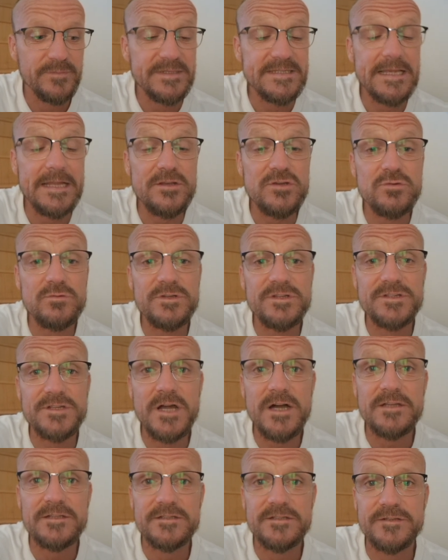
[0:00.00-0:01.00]
potential
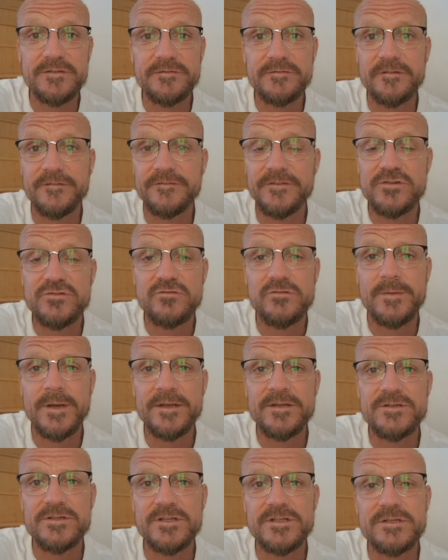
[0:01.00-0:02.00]
disasters for a fishery
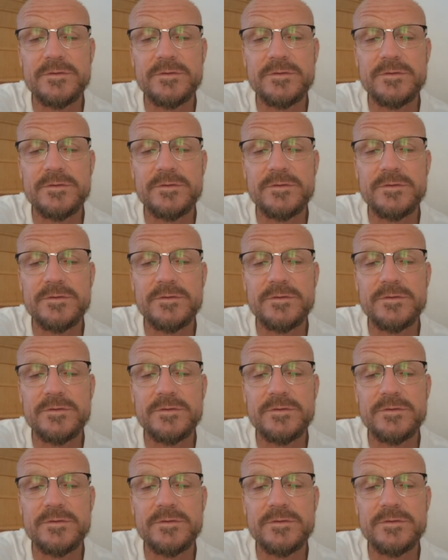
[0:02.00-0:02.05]
manager.